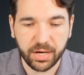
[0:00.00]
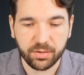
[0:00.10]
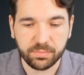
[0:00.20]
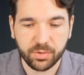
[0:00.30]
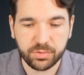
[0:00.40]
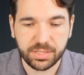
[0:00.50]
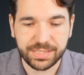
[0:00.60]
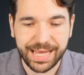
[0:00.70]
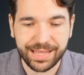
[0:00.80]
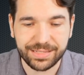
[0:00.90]
They are the most
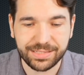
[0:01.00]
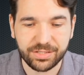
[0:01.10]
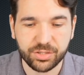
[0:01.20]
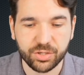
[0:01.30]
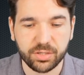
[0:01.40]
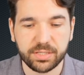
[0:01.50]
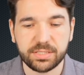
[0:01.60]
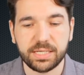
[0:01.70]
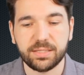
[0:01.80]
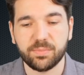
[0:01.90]
talented
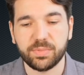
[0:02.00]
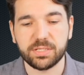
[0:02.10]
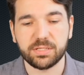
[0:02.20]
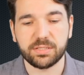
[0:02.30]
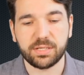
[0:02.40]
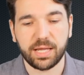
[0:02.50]
journalists in the business,